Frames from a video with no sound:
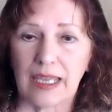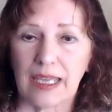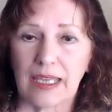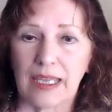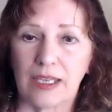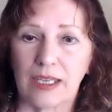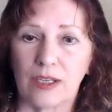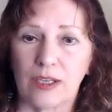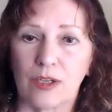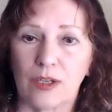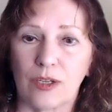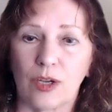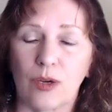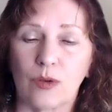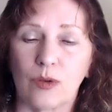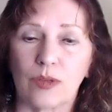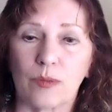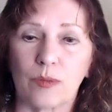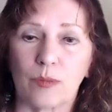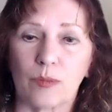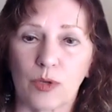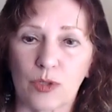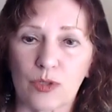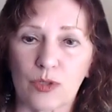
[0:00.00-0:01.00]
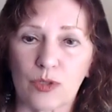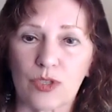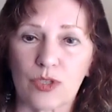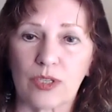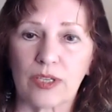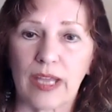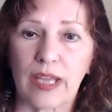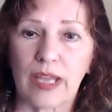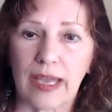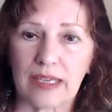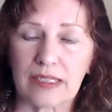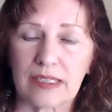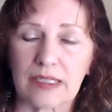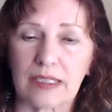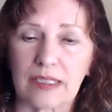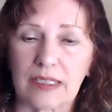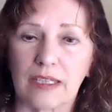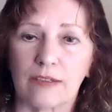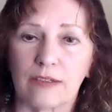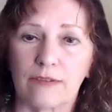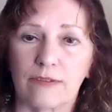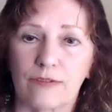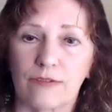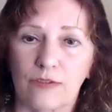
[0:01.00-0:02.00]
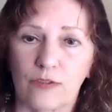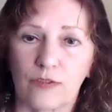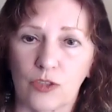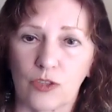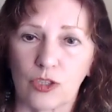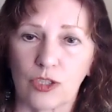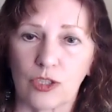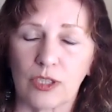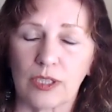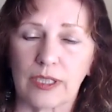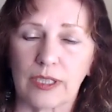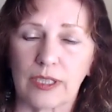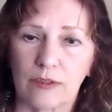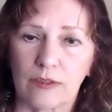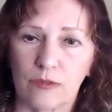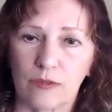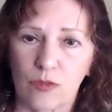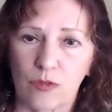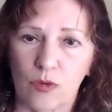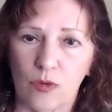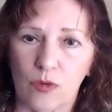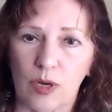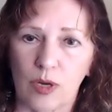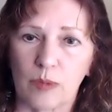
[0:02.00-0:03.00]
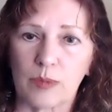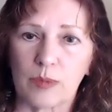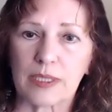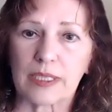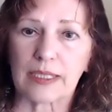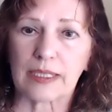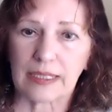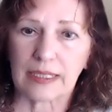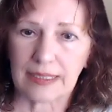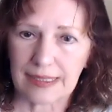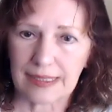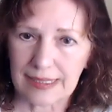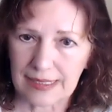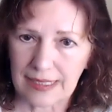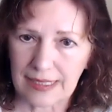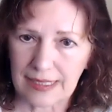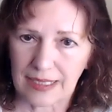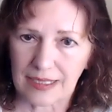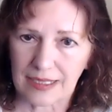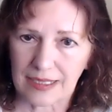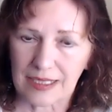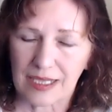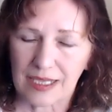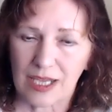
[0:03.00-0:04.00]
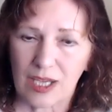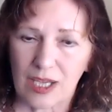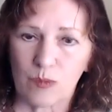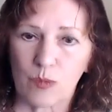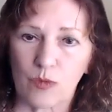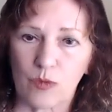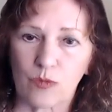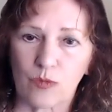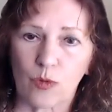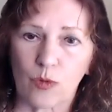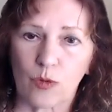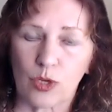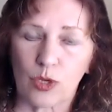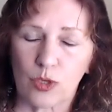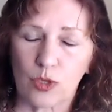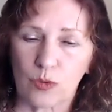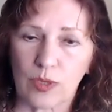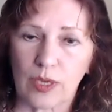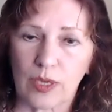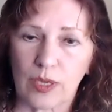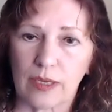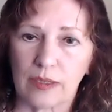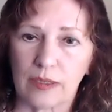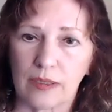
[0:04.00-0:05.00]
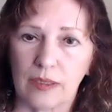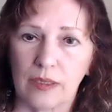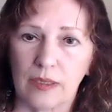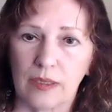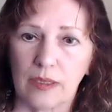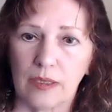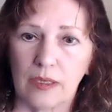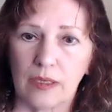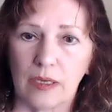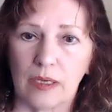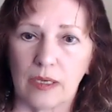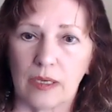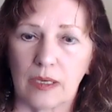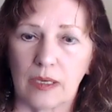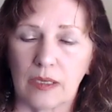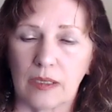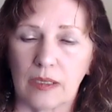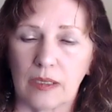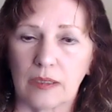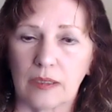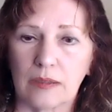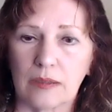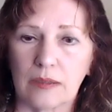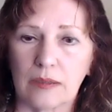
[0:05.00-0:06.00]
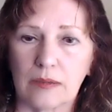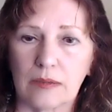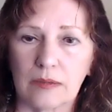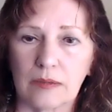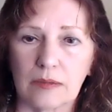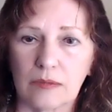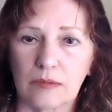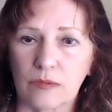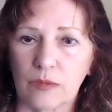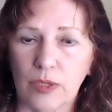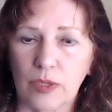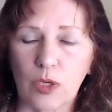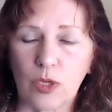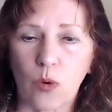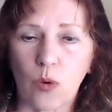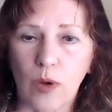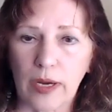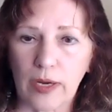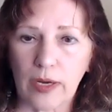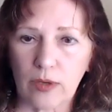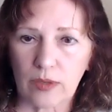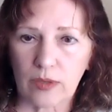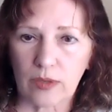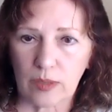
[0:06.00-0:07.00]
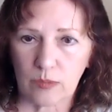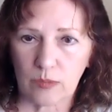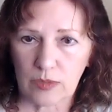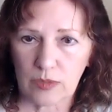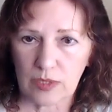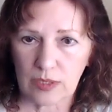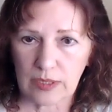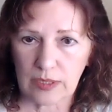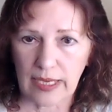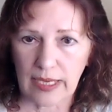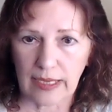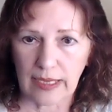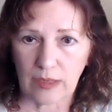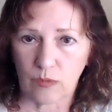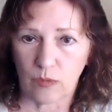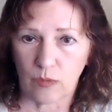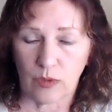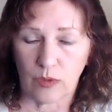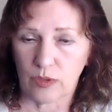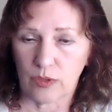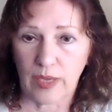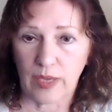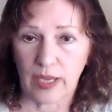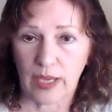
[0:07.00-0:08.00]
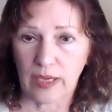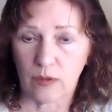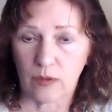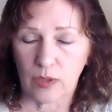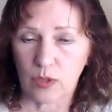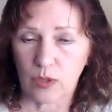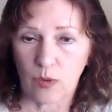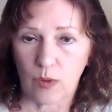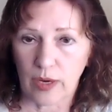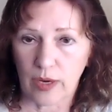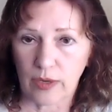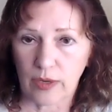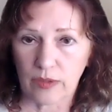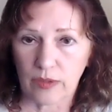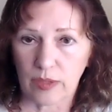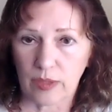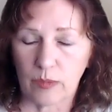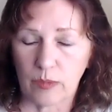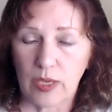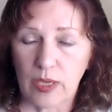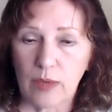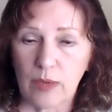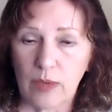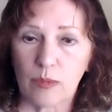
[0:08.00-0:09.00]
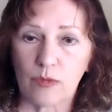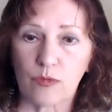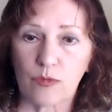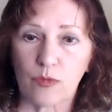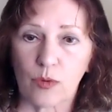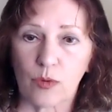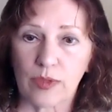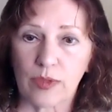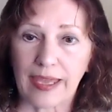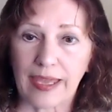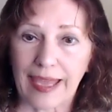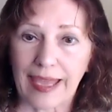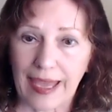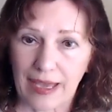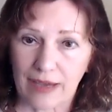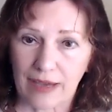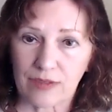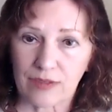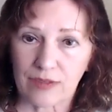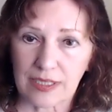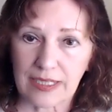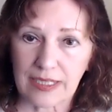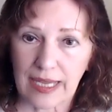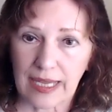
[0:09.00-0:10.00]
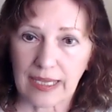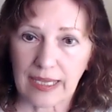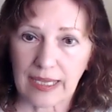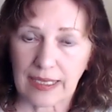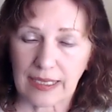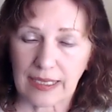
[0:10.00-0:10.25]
The person has to give full informed consent before you can require them to take, well, you can't require them before they have to take